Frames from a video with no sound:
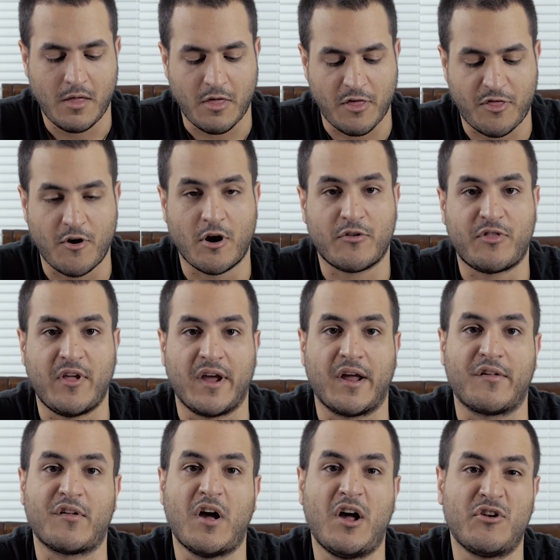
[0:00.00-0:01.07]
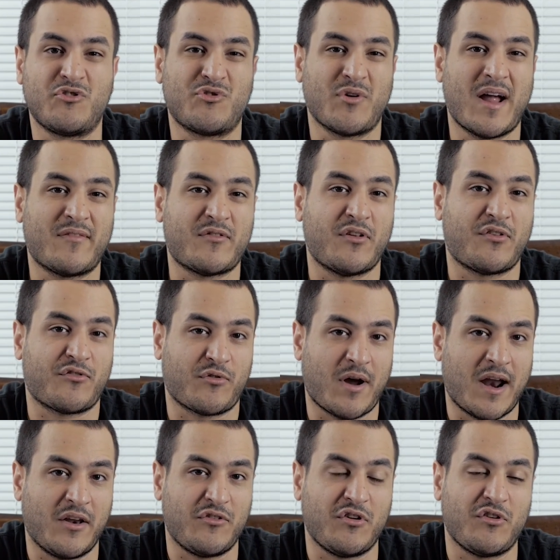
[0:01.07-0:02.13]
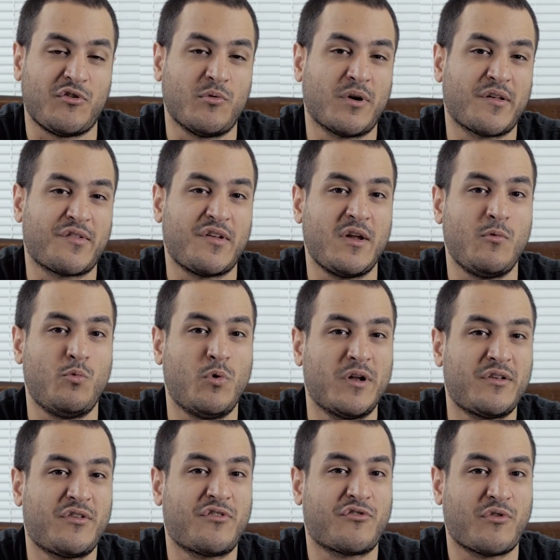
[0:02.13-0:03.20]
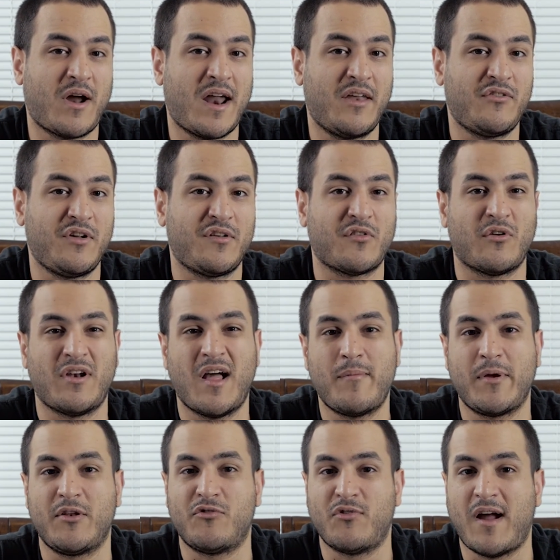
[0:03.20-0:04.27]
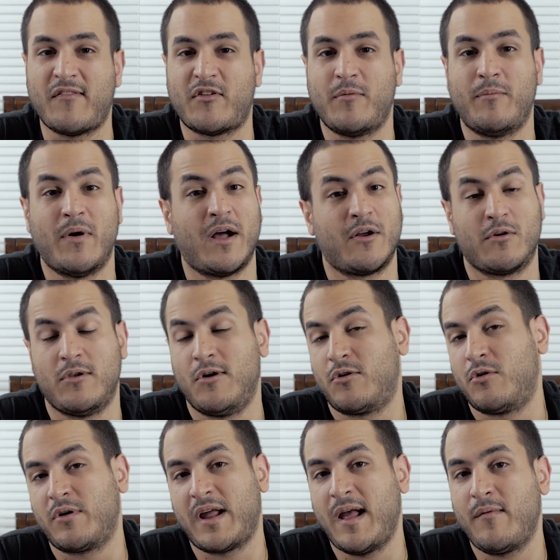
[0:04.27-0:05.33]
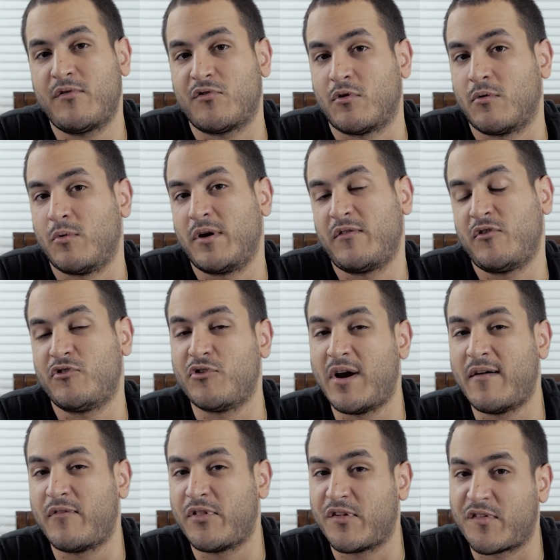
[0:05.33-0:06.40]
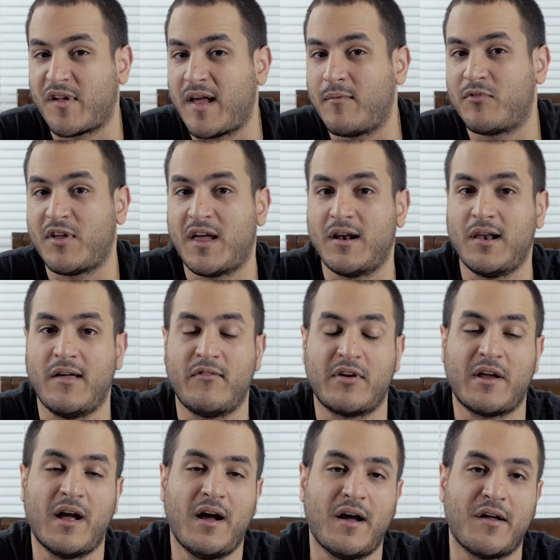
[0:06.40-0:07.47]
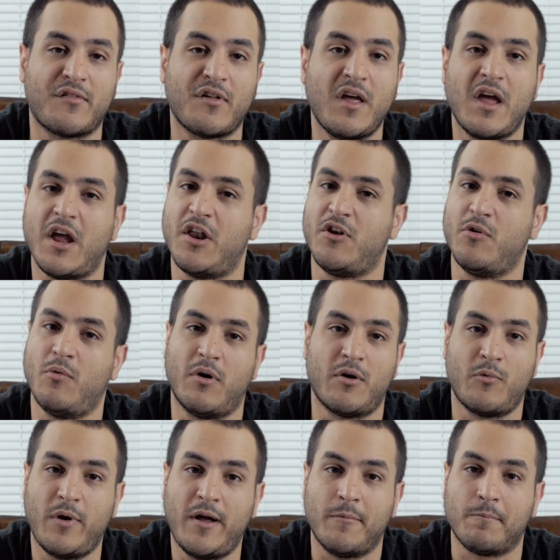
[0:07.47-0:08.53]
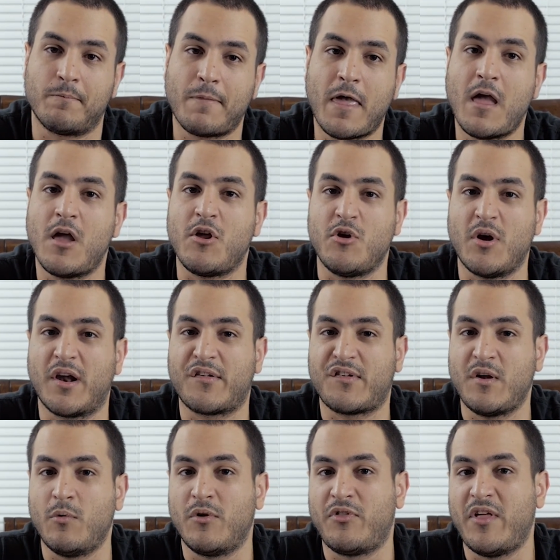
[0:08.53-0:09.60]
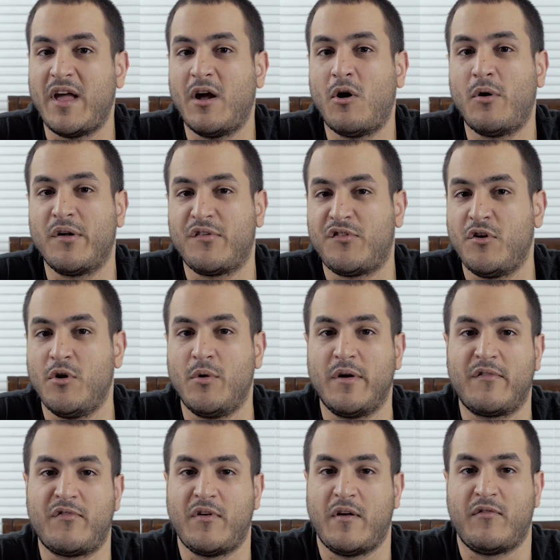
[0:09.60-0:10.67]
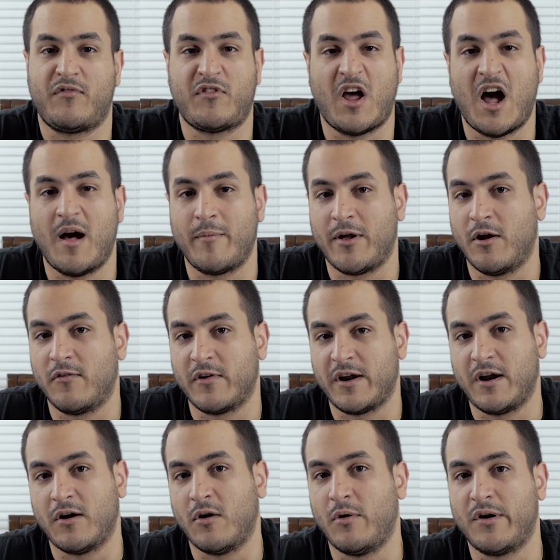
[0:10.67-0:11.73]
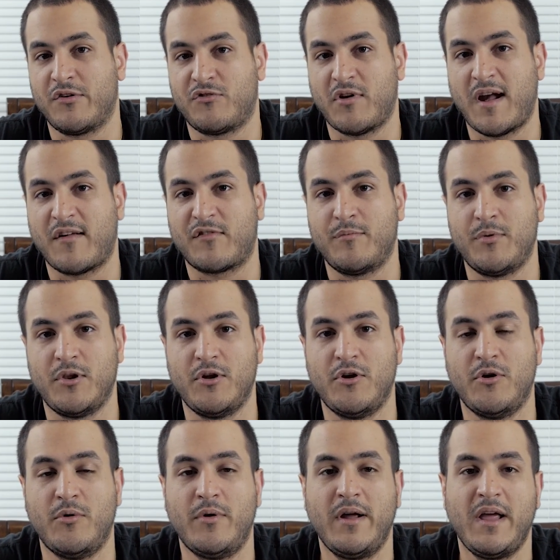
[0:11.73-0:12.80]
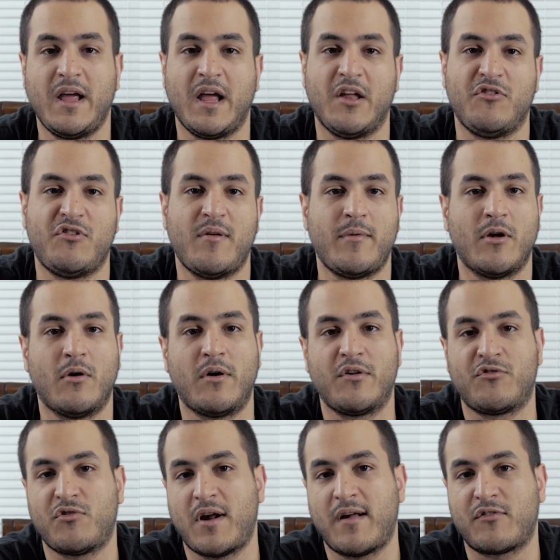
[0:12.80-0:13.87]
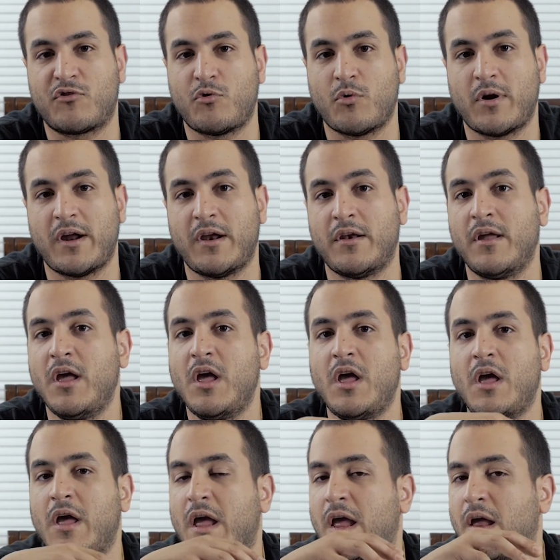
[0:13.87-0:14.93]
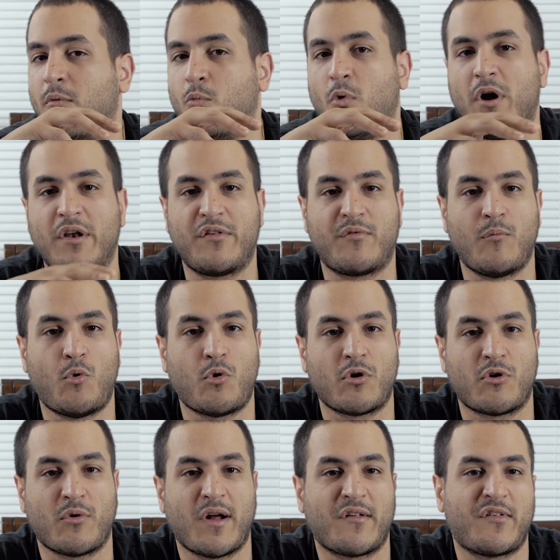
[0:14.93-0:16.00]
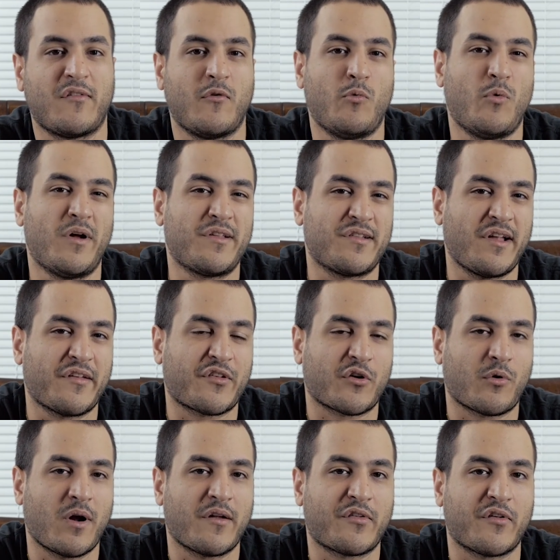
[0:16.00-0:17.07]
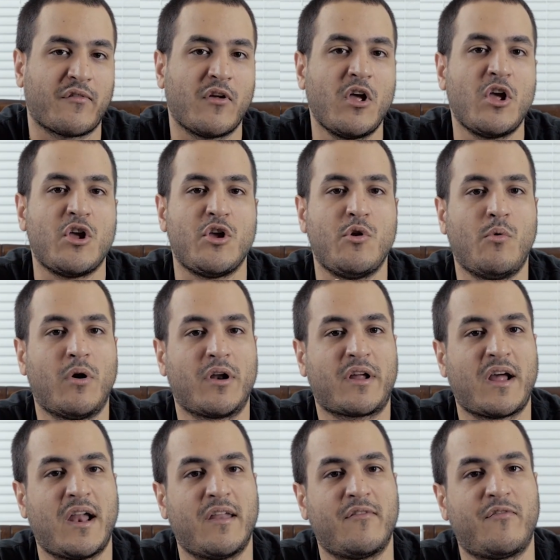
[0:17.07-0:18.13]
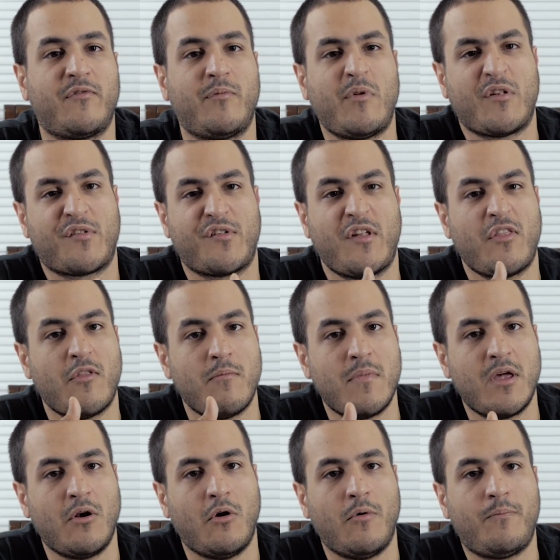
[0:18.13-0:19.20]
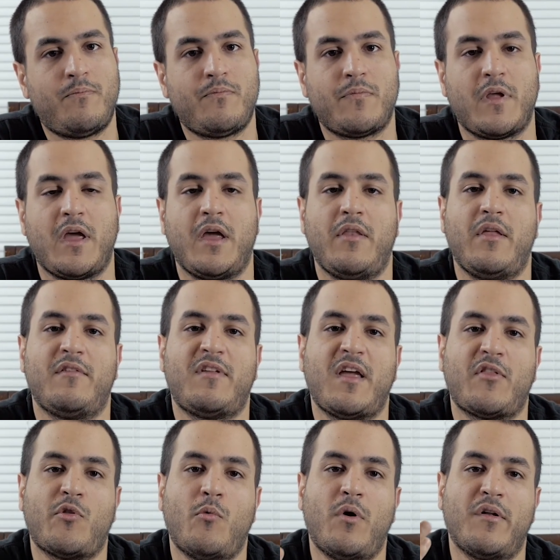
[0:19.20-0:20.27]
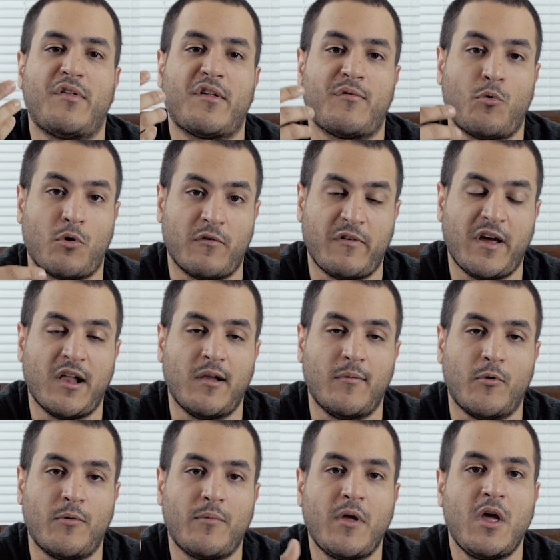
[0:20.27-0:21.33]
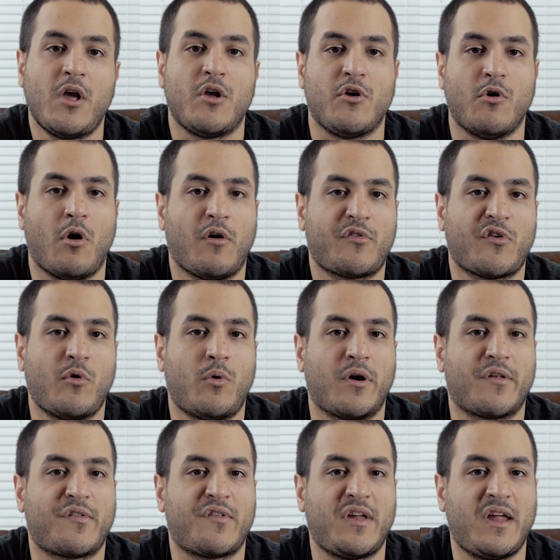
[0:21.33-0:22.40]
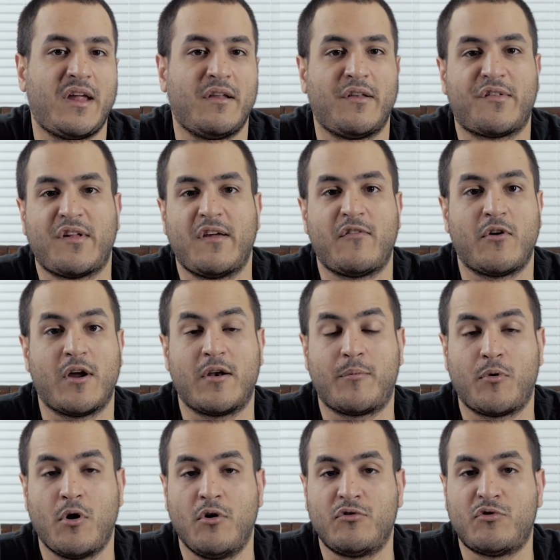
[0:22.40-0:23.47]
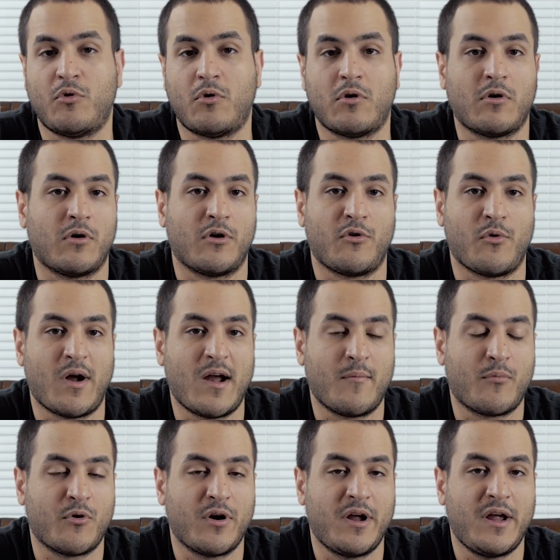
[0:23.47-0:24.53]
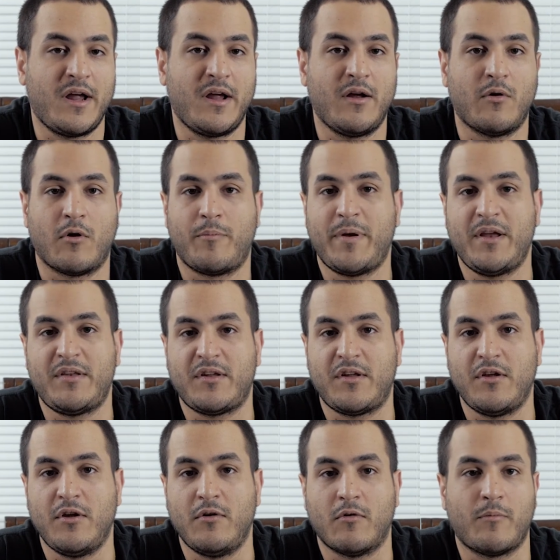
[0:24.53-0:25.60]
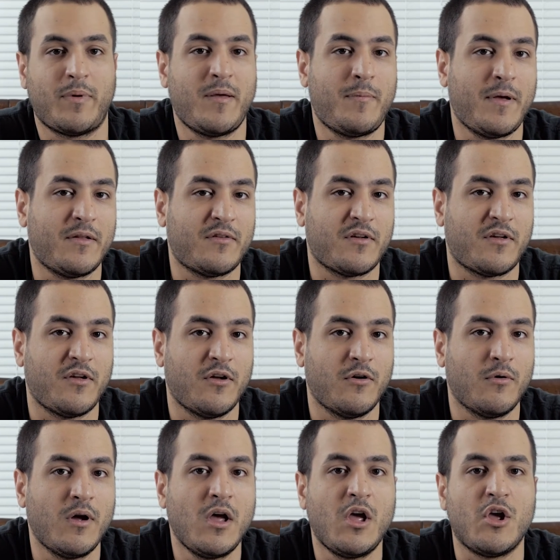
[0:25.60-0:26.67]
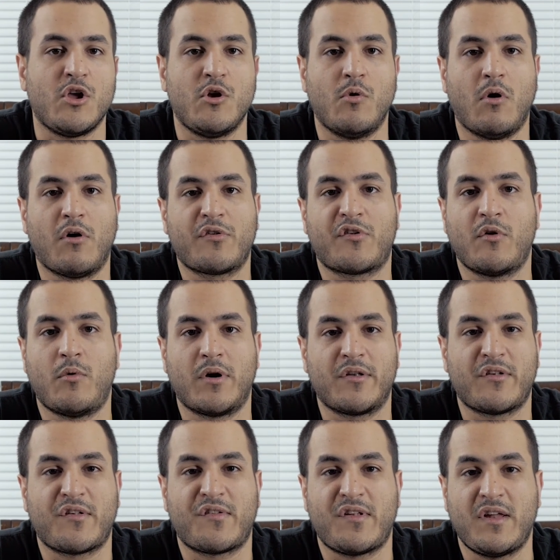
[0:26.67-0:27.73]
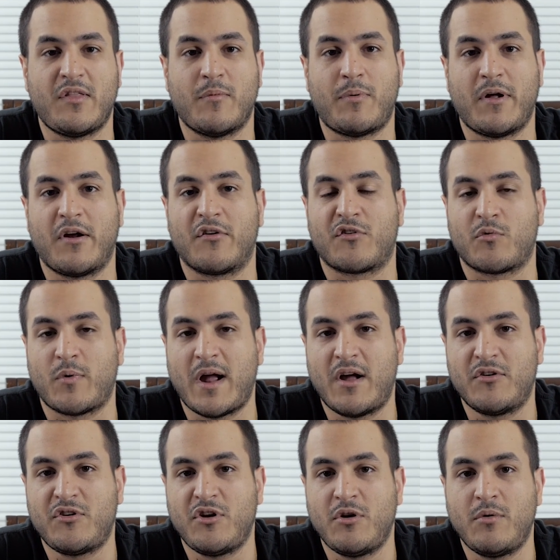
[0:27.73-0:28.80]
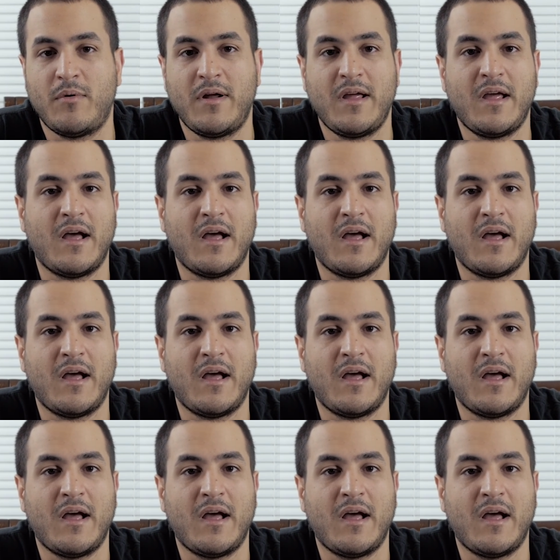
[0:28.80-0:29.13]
The third thing is undrafted strategies. You want to see what strategies are not being drafted by your local game store. What if you draft with the same 10, 11 guys and you want to win? You got to see what they always do. If Tommy over here always drafts blue and Jimmy always drafts green, and one's more aggressive and one's less aggressive, you want to kind of just sit in the middle and then take the ones that's more available. You also want to see, let's say if you're at a Pro Tour or a Grand Prix or a PTQ or PPTQ, you also want to just see the players around you,